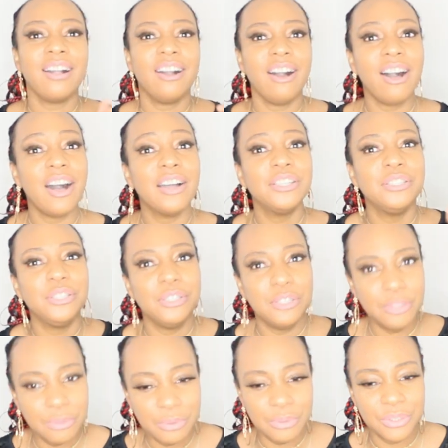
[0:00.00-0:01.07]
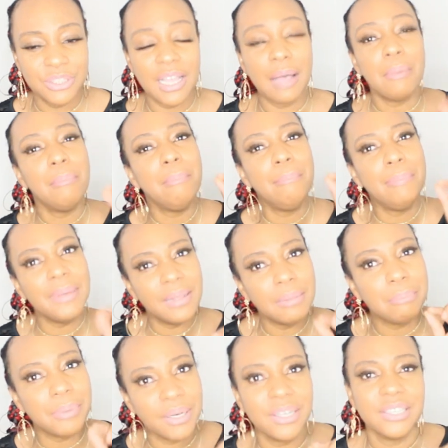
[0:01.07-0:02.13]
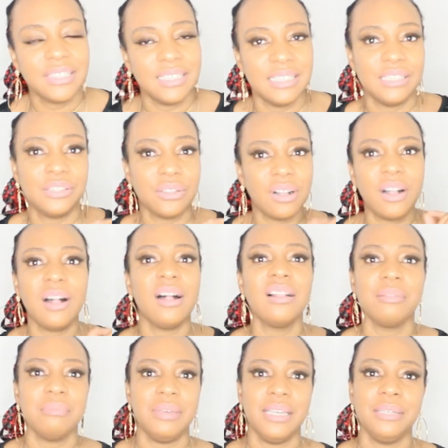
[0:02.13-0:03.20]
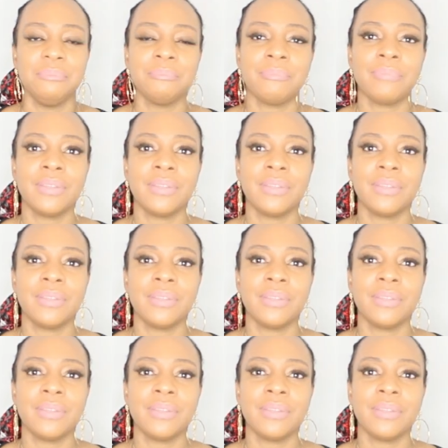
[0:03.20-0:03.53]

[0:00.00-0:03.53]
God used a bill person to call me.